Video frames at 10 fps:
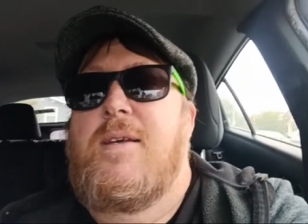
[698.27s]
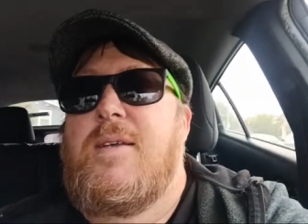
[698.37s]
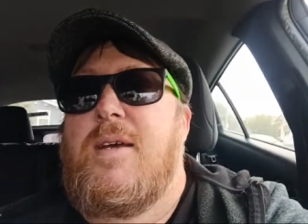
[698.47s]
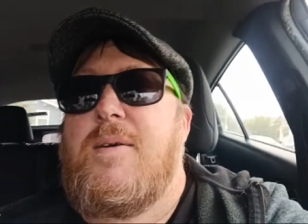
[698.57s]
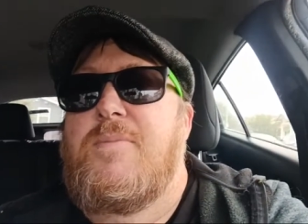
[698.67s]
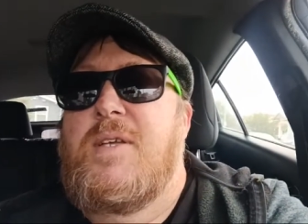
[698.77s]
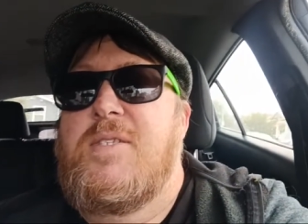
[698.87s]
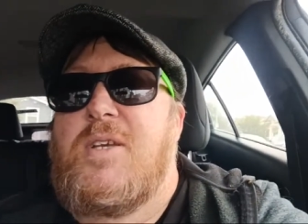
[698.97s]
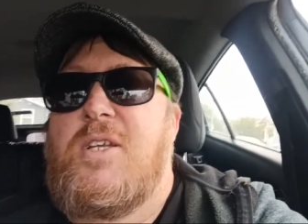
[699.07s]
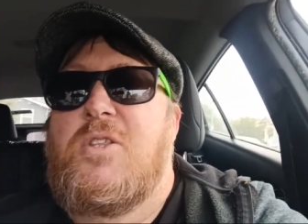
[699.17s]
Yep,
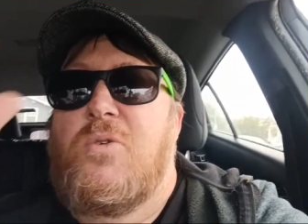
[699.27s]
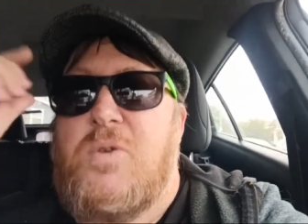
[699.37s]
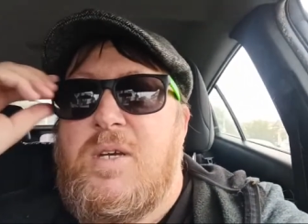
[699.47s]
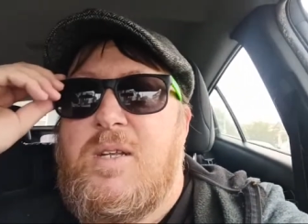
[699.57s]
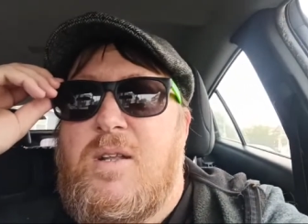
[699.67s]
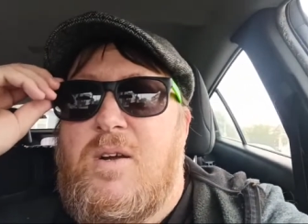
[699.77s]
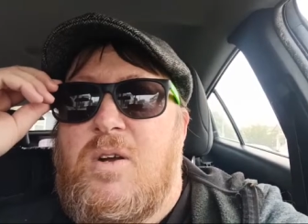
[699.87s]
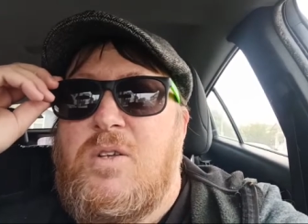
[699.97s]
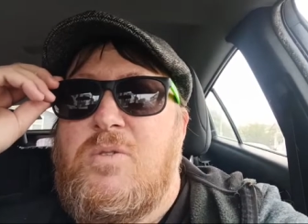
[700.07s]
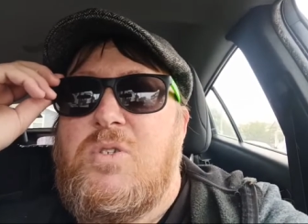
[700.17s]
that's how you do it.
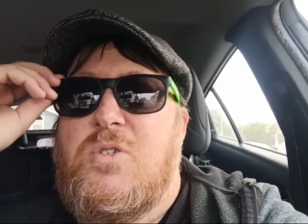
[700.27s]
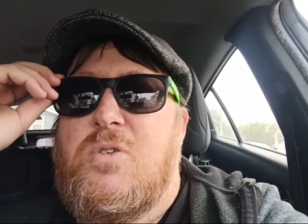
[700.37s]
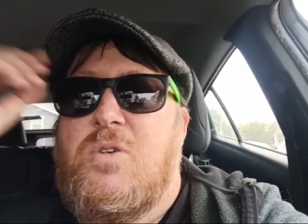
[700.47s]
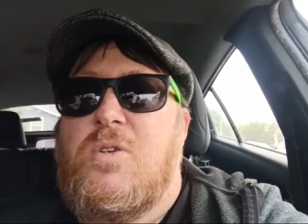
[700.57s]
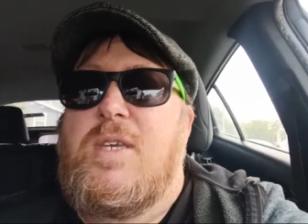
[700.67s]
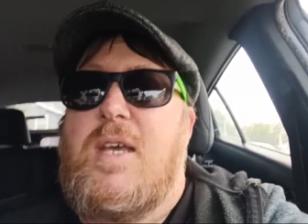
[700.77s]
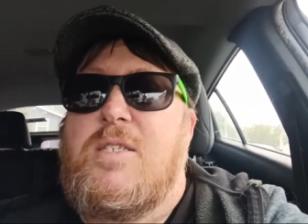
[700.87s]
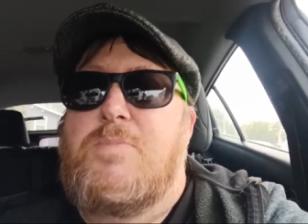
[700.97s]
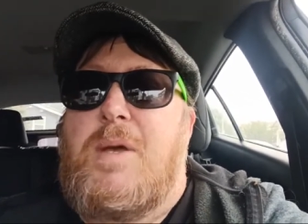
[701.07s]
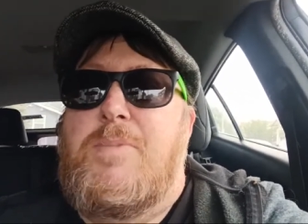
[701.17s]
Are you sure?
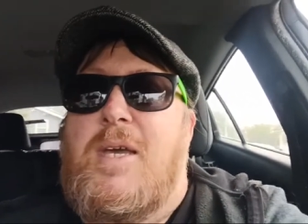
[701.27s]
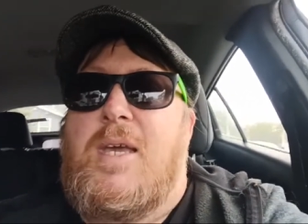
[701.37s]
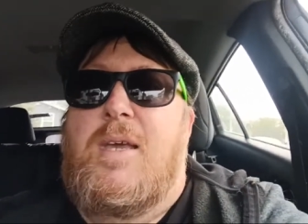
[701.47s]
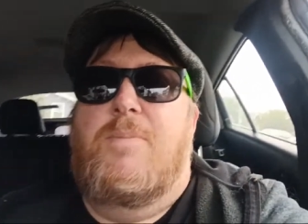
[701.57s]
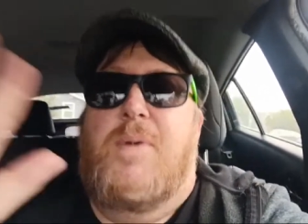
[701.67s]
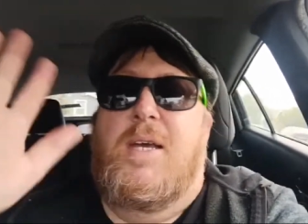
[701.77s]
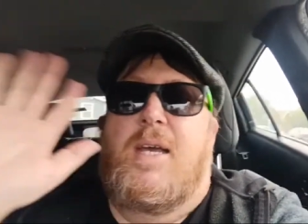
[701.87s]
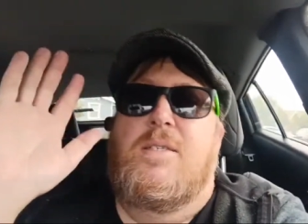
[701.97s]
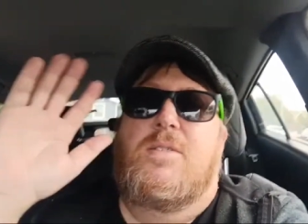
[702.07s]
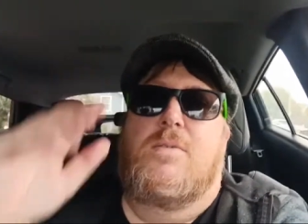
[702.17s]
Yes. Bye bye. Bye,
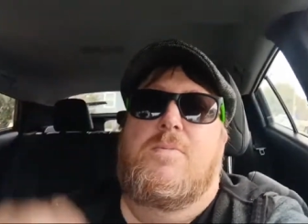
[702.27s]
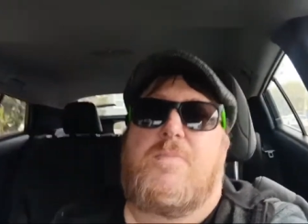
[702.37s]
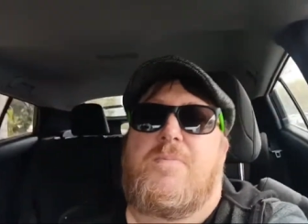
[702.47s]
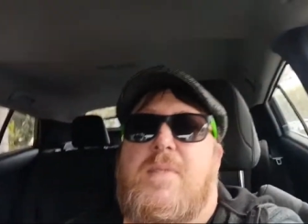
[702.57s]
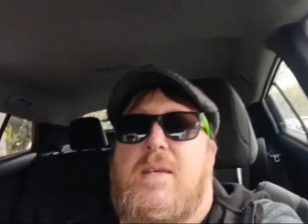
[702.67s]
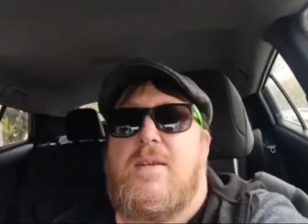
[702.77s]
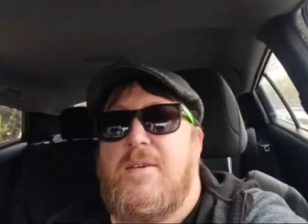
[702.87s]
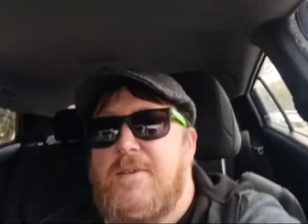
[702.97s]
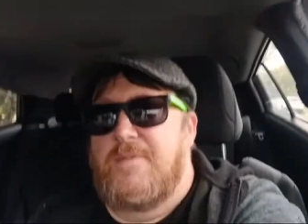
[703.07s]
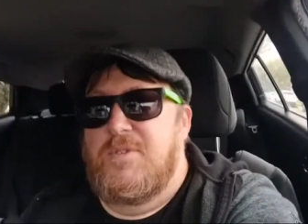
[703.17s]
guys.
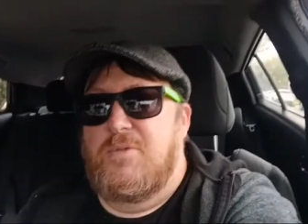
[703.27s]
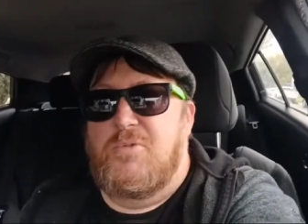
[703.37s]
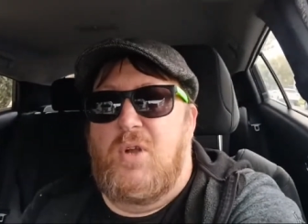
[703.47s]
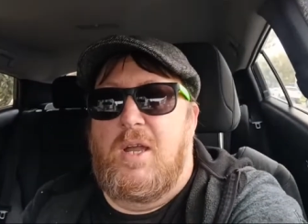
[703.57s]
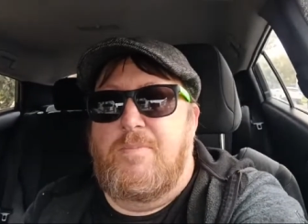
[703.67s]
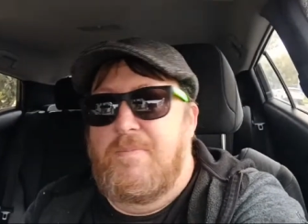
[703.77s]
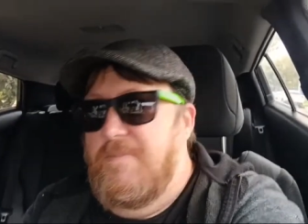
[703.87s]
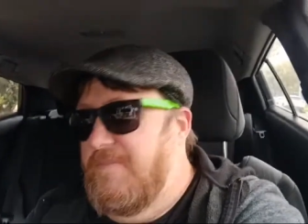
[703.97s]
Subscribe.